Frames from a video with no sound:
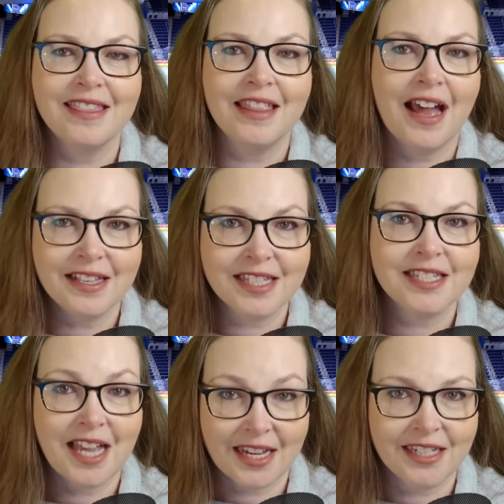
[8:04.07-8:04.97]
that
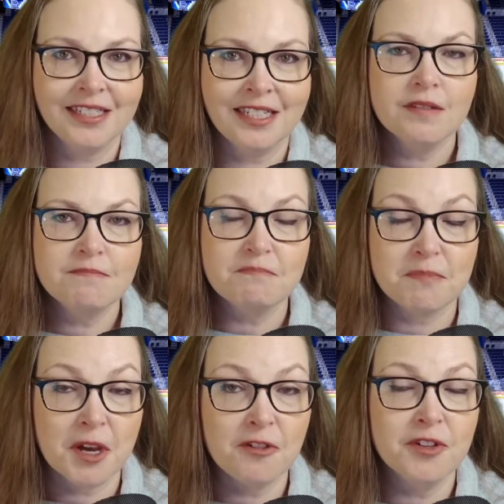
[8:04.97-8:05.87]
second,
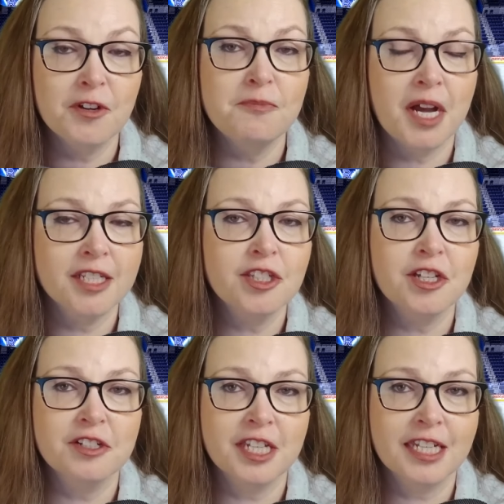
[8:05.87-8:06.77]
Belleville punched
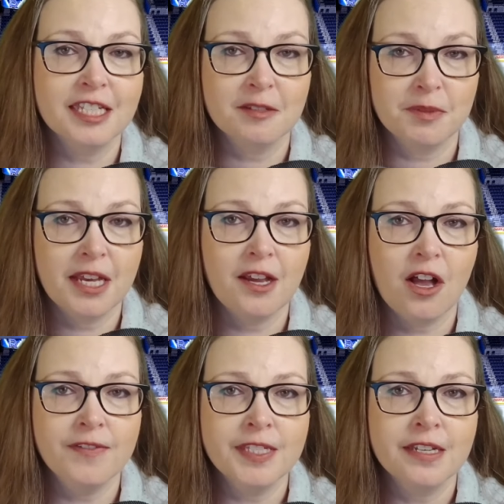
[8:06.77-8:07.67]
their ticket to the
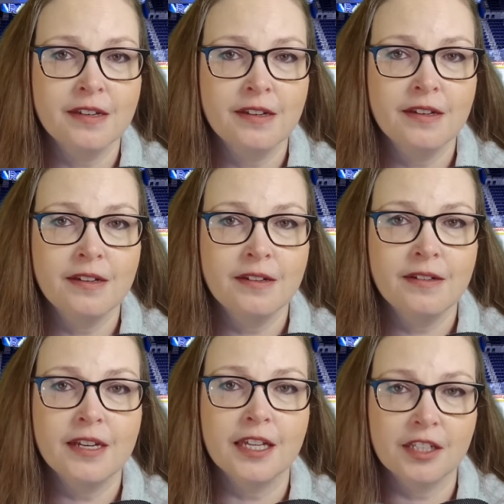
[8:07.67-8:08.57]
playoffs,
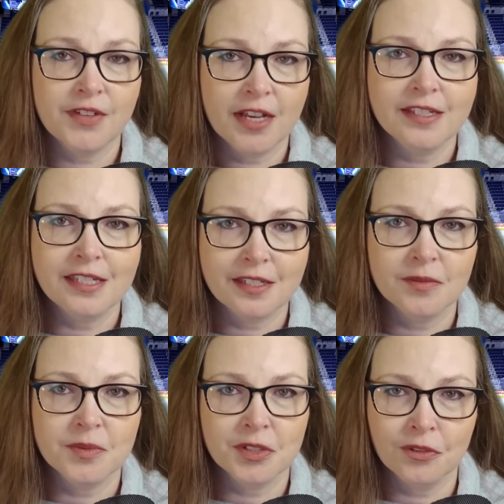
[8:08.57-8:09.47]
and Laval's
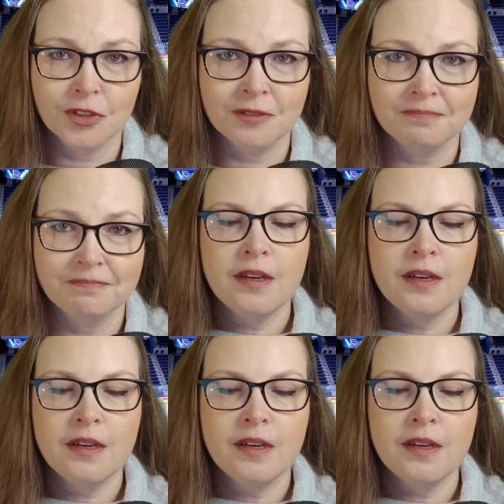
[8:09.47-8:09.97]
season was over.